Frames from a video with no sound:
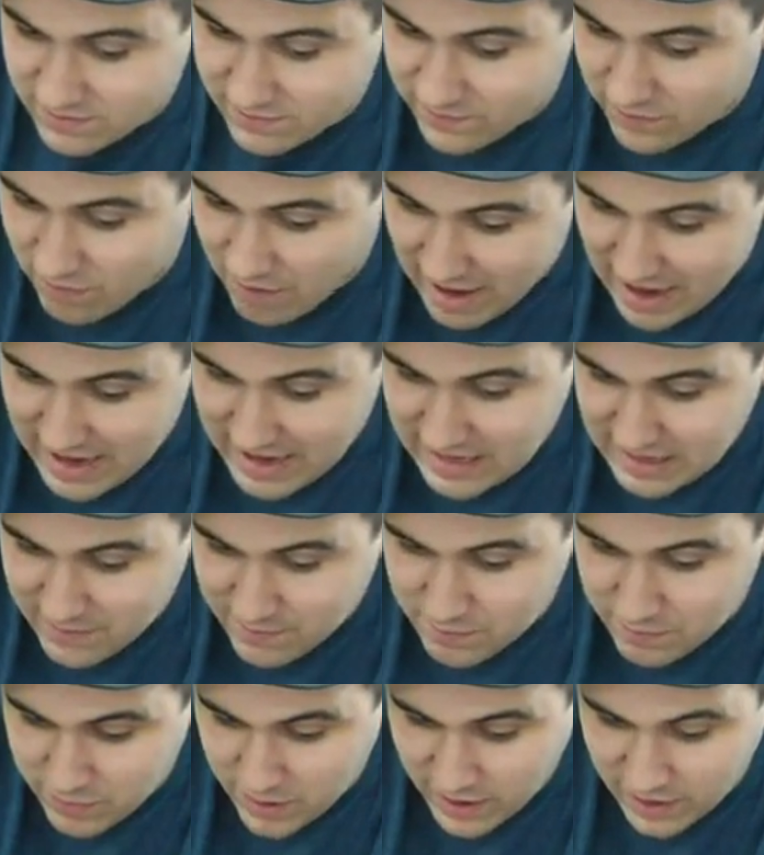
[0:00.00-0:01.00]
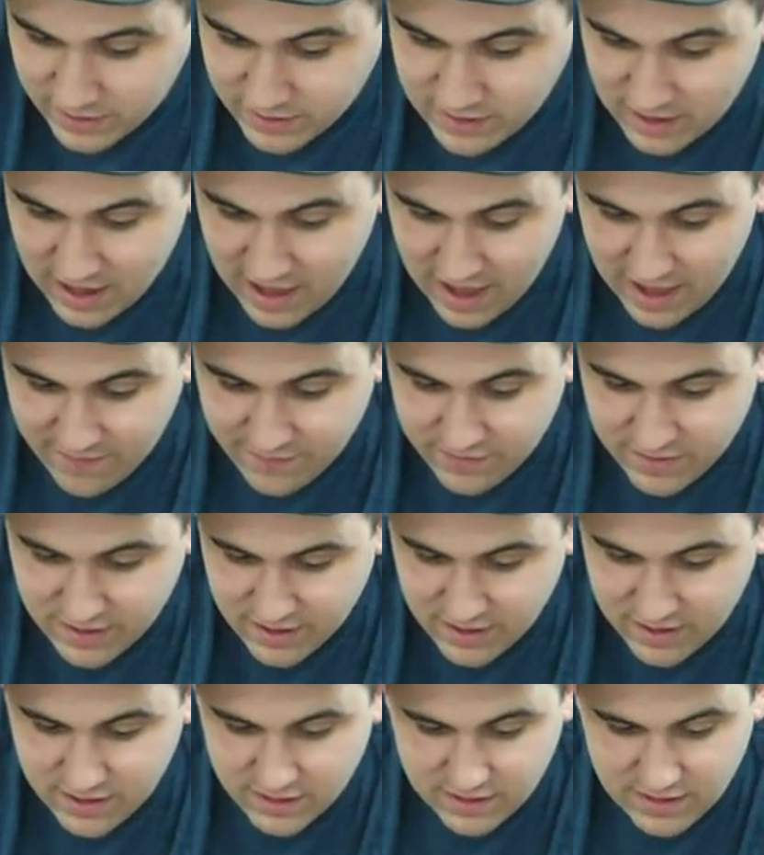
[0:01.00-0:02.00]
variety, but they have
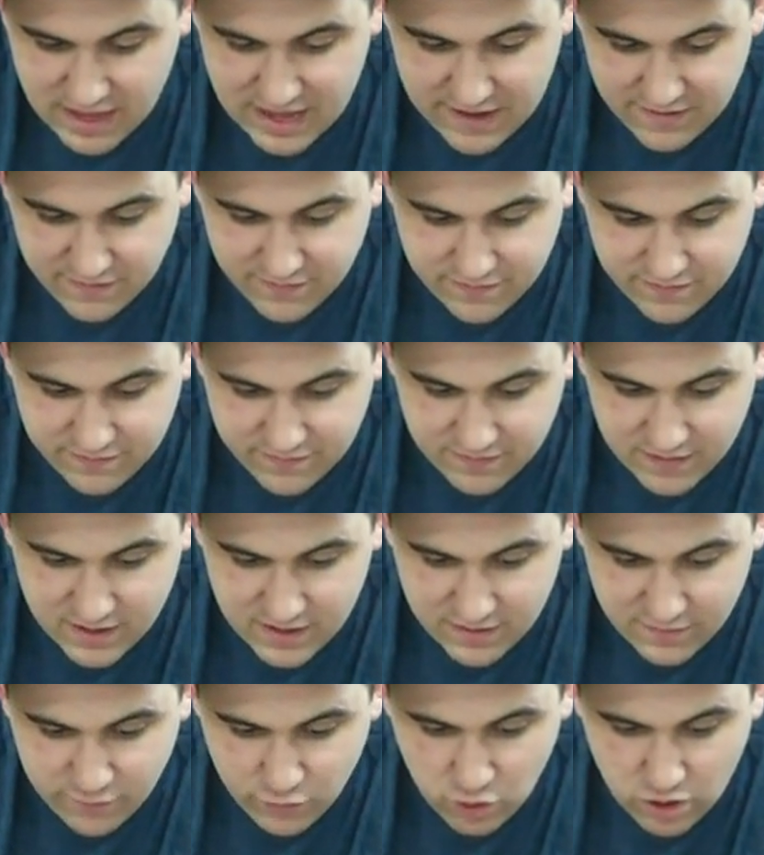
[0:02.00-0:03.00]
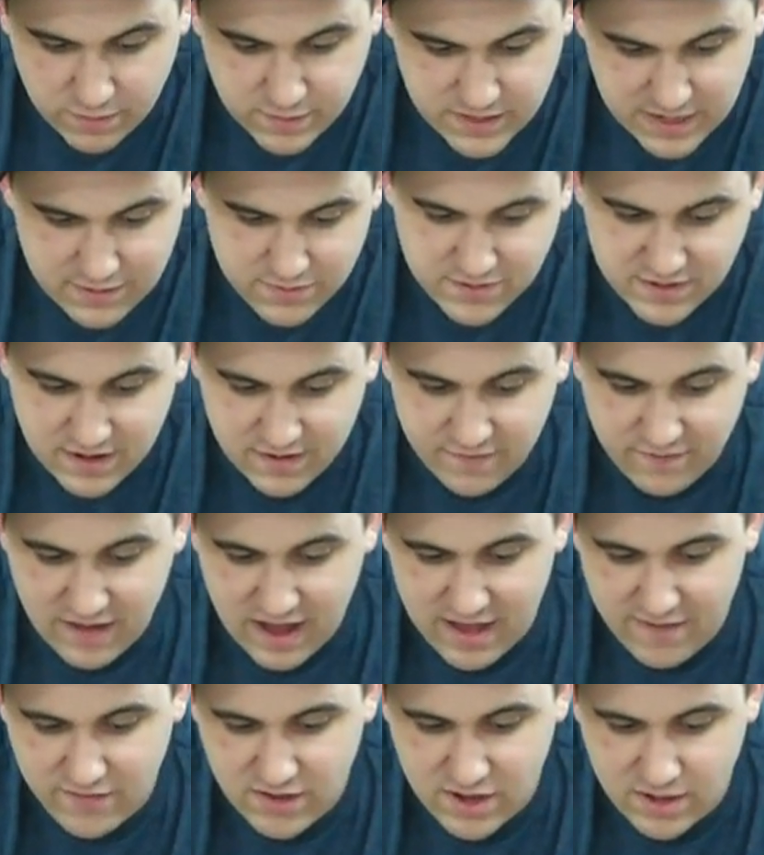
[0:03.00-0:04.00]
the they have four up saves instead of
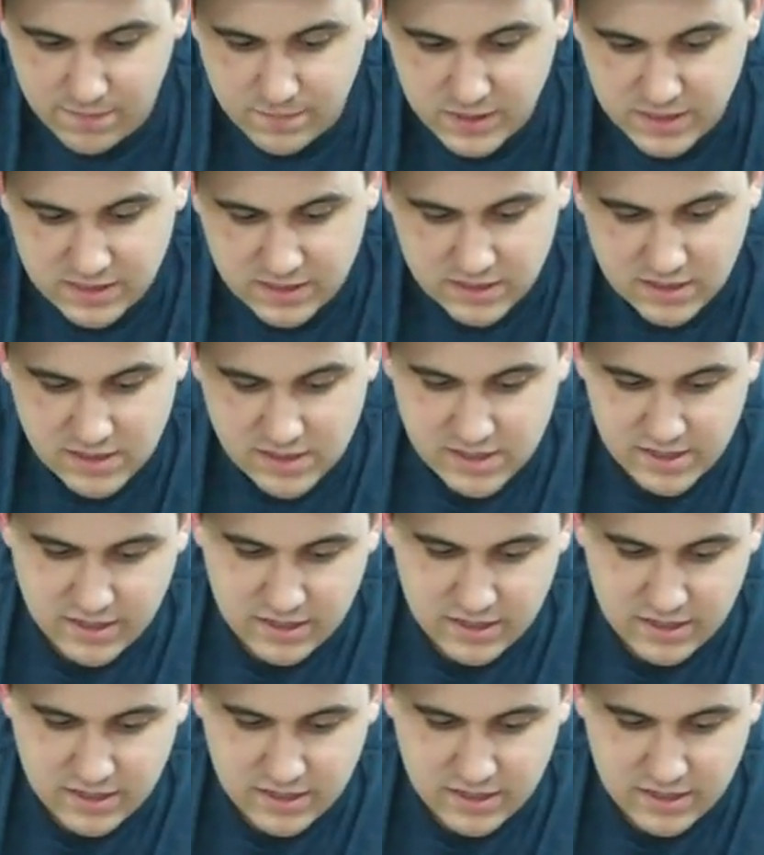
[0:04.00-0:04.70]
five ups